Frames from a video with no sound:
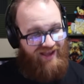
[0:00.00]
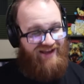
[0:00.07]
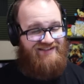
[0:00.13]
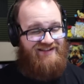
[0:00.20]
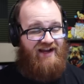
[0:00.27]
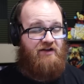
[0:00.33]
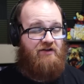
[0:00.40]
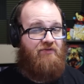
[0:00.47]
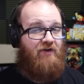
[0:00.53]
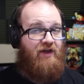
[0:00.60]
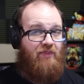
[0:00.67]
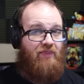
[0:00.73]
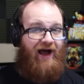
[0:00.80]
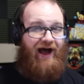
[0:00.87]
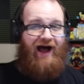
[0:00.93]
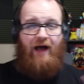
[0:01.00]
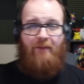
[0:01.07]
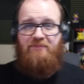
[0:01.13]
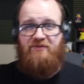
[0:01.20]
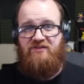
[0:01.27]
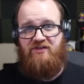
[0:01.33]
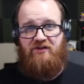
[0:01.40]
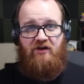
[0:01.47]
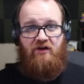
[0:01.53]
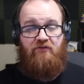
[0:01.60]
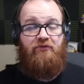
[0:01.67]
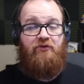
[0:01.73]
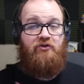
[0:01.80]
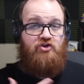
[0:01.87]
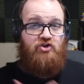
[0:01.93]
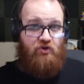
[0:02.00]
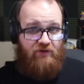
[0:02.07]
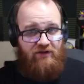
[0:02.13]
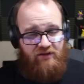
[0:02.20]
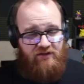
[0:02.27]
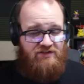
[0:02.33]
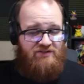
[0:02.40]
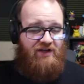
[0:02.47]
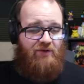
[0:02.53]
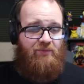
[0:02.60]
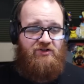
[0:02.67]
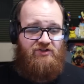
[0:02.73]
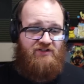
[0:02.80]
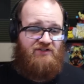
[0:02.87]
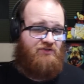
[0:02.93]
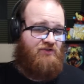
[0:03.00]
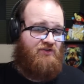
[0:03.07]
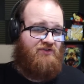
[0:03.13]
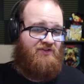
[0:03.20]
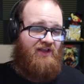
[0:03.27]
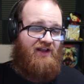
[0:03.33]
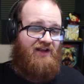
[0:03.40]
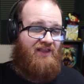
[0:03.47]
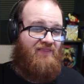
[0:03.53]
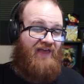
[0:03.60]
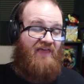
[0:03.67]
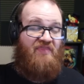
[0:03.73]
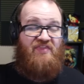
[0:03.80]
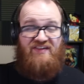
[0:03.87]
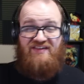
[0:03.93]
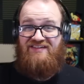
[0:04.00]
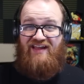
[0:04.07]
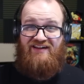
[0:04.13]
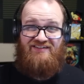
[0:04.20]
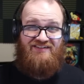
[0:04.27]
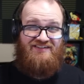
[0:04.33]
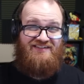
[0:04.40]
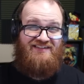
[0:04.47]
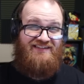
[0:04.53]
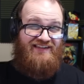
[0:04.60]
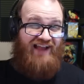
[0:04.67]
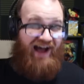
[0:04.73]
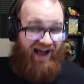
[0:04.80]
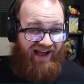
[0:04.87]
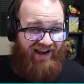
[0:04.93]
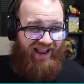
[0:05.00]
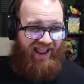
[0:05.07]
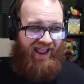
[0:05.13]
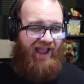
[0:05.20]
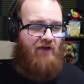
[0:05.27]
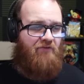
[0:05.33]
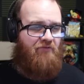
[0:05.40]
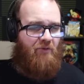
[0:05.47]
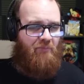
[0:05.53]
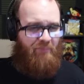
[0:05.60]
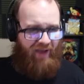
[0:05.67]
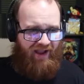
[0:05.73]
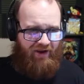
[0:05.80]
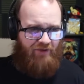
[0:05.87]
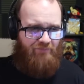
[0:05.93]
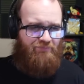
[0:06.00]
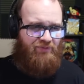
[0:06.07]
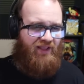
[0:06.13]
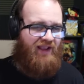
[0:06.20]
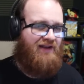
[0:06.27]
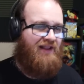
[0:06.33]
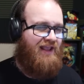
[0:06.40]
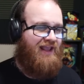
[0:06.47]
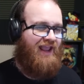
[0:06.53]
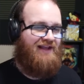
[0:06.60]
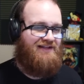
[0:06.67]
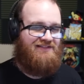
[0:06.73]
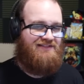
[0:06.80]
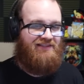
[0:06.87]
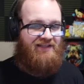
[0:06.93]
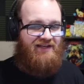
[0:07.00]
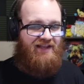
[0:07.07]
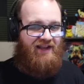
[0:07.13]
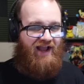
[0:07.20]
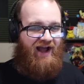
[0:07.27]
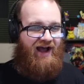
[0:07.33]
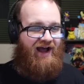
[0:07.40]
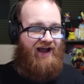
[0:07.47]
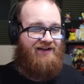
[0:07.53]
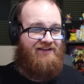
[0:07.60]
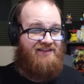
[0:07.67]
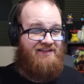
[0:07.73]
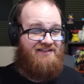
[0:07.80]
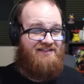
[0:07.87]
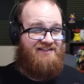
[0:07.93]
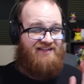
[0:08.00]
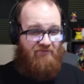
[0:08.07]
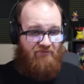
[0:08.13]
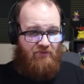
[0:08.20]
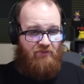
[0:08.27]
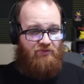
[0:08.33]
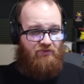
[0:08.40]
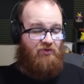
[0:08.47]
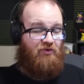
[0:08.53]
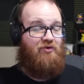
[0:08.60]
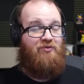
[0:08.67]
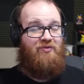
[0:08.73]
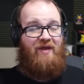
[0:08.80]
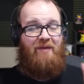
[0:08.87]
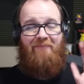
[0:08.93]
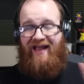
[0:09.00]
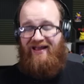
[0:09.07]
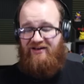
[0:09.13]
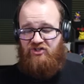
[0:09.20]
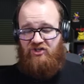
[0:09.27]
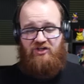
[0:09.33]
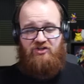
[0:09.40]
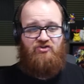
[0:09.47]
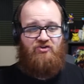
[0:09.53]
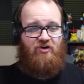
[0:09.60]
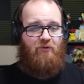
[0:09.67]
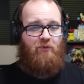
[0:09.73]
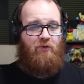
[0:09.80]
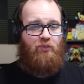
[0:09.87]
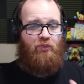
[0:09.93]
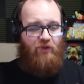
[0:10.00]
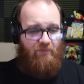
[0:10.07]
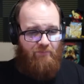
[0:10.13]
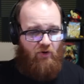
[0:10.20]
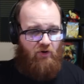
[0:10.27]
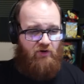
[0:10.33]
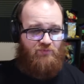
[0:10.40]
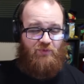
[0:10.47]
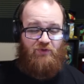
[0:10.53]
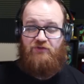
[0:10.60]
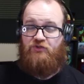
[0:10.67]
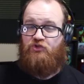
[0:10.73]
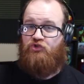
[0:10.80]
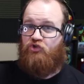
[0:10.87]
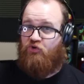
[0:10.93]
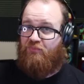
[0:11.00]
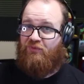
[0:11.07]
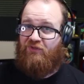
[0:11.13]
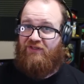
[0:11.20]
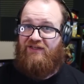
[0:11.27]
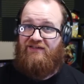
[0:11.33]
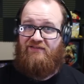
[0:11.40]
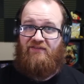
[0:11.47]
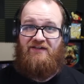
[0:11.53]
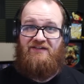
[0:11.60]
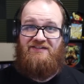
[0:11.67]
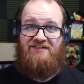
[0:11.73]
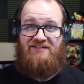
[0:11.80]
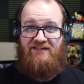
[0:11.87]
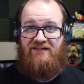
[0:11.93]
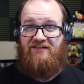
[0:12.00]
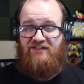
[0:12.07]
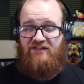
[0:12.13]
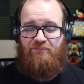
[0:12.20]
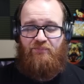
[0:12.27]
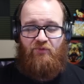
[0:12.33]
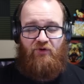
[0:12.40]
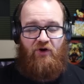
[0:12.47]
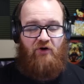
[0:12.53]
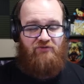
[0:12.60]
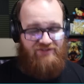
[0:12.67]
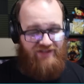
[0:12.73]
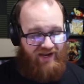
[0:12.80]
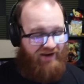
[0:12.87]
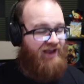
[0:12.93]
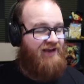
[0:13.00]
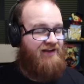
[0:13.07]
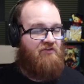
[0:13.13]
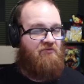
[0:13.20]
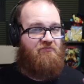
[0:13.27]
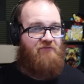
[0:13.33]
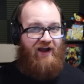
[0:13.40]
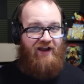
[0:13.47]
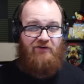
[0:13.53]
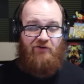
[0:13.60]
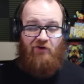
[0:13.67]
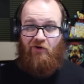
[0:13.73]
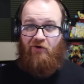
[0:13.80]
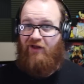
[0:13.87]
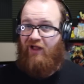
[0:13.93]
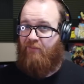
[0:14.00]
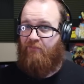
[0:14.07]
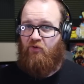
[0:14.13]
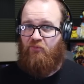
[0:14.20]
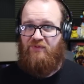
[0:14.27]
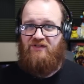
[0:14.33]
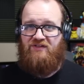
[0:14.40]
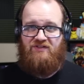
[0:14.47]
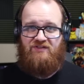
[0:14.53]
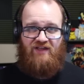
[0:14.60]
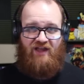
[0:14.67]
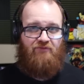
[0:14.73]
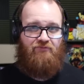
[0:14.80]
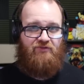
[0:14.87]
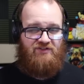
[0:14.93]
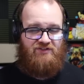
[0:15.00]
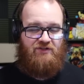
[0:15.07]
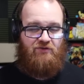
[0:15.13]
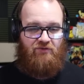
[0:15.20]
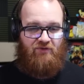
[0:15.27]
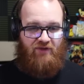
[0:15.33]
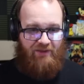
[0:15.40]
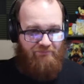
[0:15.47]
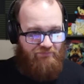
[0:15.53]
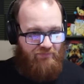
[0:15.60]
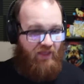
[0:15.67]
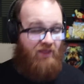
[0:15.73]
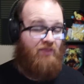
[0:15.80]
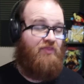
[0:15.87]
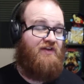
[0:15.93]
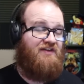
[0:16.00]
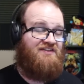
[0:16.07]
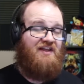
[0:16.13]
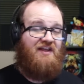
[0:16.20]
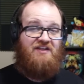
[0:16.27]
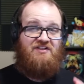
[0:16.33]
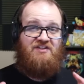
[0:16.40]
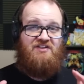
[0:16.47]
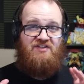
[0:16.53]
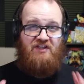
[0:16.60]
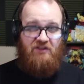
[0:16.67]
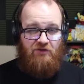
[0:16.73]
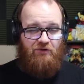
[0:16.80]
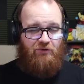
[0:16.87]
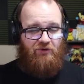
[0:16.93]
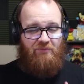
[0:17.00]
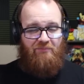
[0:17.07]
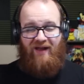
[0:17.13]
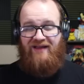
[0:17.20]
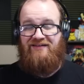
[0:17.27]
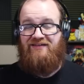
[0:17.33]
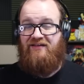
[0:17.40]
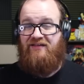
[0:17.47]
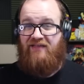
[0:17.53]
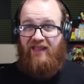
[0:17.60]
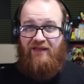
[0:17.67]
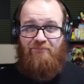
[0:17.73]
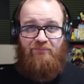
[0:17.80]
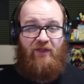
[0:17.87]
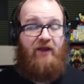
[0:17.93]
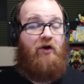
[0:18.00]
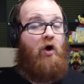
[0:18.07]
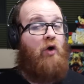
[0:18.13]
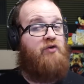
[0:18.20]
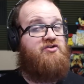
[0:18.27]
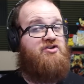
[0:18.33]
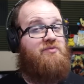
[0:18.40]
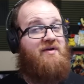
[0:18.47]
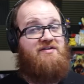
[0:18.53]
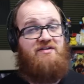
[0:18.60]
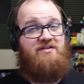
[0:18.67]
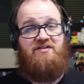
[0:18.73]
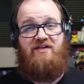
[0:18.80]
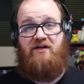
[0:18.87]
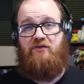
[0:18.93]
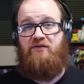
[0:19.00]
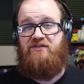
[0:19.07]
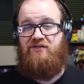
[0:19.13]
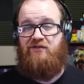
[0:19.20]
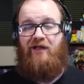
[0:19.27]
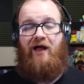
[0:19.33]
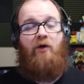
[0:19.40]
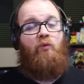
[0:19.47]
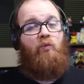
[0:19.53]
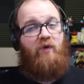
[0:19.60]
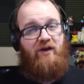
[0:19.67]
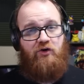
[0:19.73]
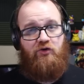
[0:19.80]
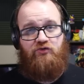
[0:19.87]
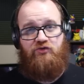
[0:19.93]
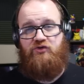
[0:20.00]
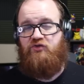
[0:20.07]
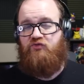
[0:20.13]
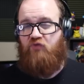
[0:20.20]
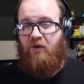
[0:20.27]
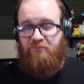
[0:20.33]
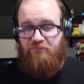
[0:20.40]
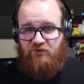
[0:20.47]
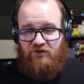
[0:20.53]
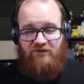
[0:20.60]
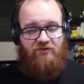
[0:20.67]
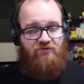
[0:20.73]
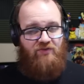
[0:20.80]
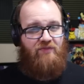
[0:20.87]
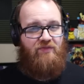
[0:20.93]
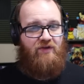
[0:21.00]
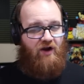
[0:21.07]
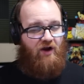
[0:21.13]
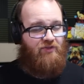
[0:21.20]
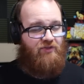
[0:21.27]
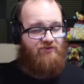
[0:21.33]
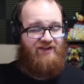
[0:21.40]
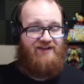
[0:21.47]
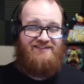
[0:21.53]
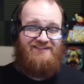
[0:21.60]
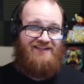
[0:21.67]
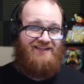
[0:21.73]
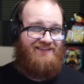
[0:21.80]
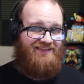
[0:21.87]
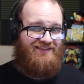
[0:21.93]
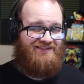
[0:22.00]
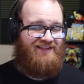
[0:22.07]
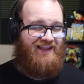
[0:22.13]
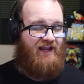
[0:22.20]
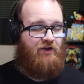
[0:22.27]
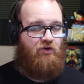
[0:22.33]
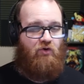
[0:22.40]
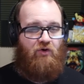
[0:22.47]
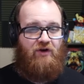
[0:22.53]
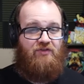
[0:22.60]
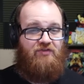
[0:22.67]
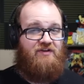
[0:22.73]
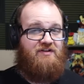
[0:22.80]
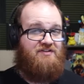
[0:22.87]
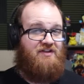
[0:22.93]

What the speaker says: It's kind of the opposite of the Shuri list that we just looked at, in that this deck does not have a backup plan. It's leaning on the 7th turn that Magic can generate with Limbo, as well as Jubilee to let us dig deeper in our deck to find our combo pieces every single game. This singular-minded game plan also makes this deck list a lot weaker to disruption than the other decks in this category. Things